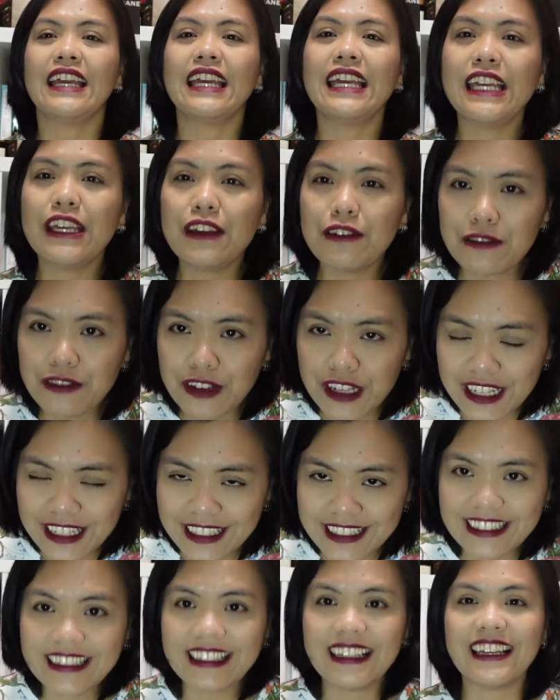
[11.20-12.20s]

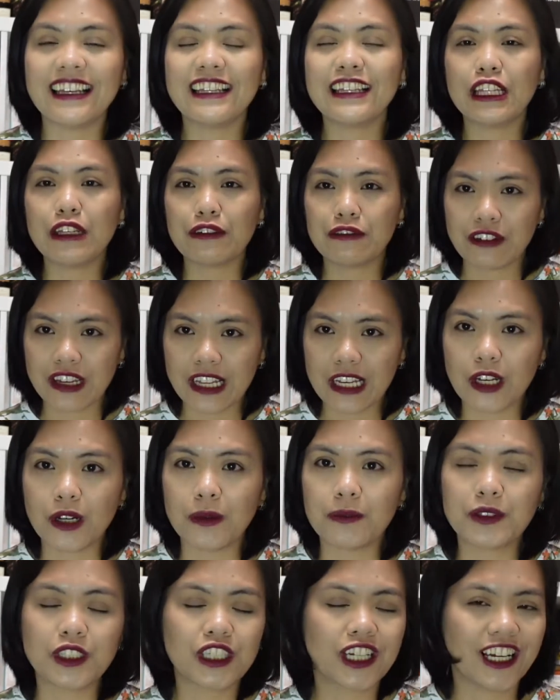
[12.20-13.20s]
Even in
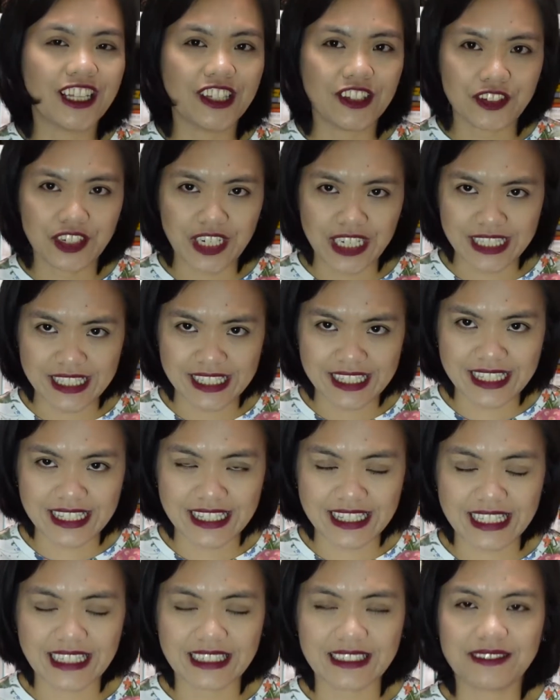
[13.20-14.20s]
developed countries.